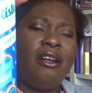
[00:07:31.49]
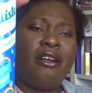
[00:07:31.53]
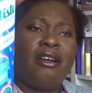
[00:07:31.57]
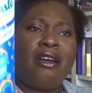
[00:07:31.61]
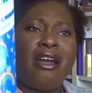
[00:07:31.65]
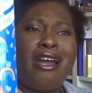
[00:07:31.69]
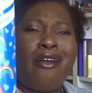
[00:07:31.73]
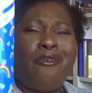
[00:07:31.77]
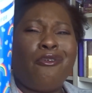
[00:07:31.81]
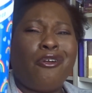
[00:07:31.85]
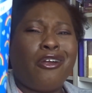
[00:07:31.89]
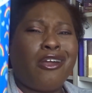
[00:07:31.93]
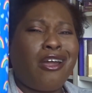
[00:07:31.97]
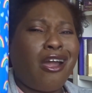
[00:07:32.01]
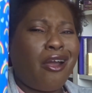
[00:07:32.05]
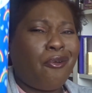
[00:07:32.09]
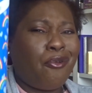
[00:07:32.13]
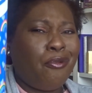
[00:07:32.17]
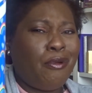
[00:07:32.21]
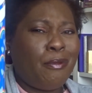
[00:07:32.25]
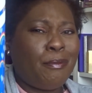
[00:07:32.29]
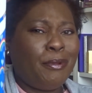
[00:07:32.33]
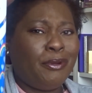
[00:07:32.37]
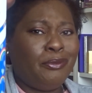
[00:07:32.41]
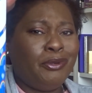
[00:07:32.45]
Can't
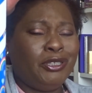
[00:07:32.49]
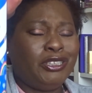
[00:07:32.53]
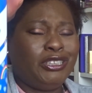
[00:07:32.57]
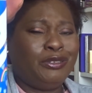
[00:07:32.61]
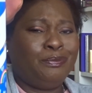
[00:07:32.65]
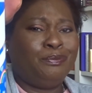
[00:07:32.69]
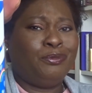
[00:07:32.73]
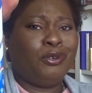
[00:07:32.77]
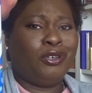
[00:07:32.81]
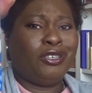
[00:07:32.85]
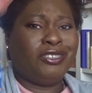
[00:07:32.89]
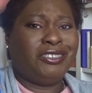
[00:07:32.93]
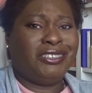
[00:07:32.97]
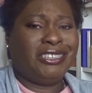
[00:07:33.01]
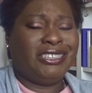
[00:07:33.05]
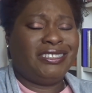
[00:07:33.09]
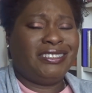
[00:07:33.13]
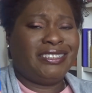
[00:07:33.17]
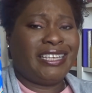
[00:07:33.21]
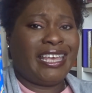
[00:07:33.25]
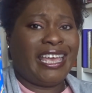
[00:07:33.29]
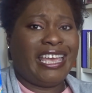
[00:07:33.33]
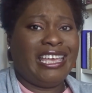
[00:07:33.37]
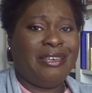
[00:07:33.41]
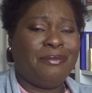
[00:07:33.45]
remember which box
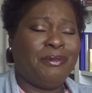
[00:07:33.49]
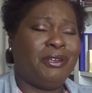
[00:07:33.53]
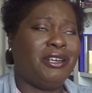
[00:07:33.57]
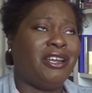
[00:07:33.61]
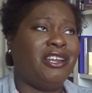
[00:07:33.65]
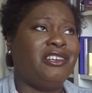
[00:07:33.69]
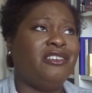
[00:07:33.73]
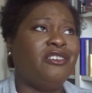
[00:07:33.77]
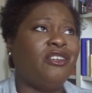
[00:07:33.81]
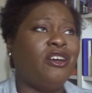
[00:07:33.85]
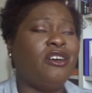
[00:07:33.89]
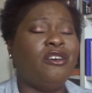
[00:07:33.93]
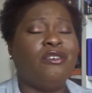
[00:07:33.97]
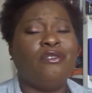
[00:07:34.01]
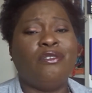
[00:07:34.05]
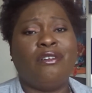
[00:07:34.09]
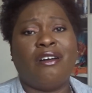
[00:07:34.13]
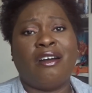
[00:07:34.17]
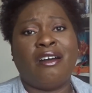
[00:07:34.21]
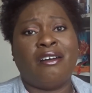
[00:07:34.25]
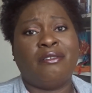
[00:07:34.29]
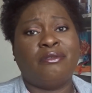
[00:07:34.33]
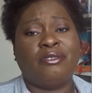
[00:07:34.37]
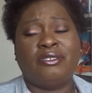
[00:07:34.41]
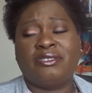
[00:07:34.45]
this came in. I know
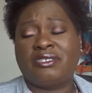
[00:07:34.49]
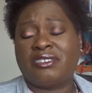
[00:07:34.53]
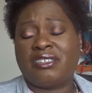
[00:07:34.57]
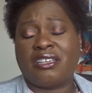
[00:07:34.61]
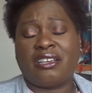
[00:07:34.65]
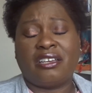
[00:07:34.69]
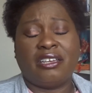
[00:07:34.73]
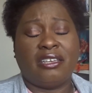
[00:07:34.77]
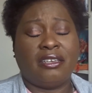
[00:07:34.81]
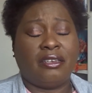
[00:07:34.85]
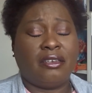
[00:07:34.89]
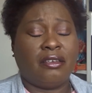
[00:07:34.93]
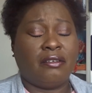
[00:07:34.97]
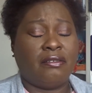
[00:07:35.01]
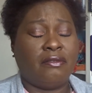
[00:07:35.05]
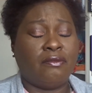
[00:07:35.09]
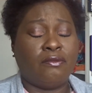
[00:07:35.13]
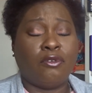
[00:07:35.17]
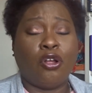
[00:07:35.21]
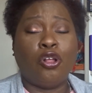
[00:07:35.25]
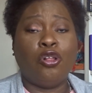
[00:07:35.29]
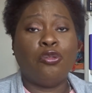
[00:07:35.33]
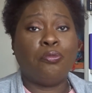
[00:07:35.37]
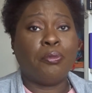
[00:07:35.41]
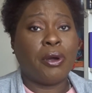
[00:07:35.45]
I was like,
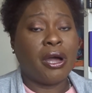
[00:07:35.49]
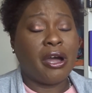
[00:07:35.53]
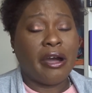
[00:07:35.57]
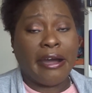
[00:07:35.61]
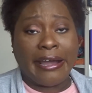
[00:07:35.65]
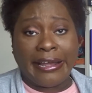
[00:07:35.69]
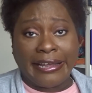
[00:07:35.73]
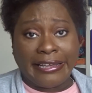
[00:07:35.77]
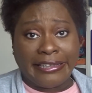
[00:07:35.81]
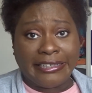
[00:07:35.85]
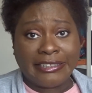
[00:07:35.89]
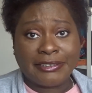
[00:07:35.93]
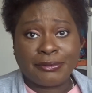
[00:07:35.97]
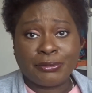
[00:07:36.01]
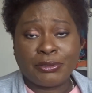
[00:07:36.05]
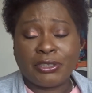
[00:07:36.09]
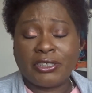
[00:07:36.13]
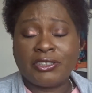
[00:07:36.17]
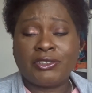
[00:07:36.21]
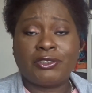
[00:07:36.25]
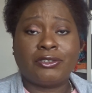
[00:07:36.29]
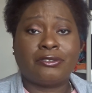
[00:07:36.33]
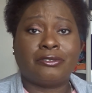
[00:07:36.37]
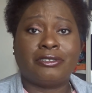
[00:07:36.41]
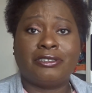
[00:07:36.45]
rolled my eyes when
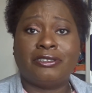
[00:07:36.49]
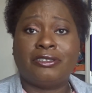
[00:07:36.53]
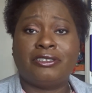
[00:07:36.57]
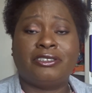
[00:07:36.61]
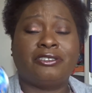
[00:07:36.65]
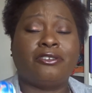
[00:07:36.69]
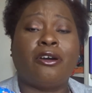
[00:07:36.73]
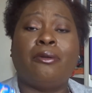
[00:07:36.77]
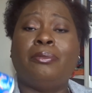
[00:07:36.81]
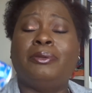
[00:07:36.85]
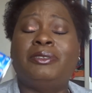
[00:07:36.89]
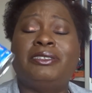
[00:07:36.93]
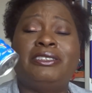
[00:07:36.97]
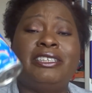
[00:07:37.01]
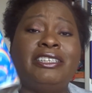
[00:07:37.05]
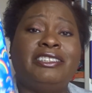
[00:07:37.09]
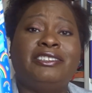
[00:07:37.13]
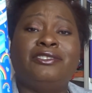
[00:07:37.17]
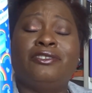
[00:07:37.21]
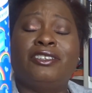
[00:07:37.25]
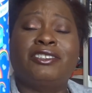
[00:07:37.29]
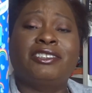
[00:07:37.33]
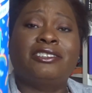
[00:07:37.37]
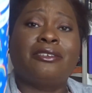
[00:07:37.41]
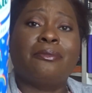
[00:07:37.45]
I saw it, because obviously
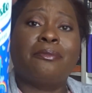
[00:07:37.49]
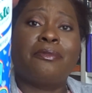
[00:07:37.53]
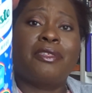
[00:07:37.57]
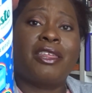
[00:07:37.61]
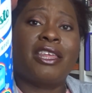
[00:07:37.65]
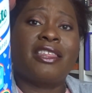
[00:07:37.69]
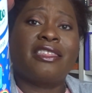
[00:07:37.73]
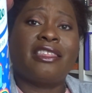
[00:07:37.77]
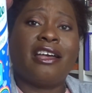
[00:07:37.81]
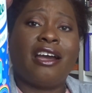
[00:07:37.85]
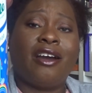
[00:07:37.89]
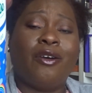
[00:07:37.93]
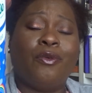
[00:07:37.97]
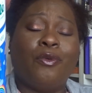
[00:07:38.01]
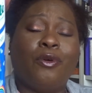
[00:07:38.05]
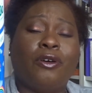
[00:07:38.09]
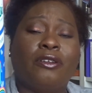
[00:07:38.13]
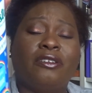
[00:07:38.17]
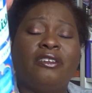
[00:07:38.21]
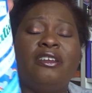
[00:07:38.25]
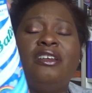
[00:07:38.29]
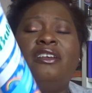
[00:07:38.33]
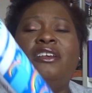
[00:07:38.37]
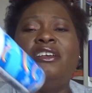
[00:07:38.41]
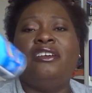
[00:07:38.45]
it's not something that I
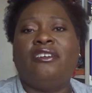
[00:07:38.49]
want.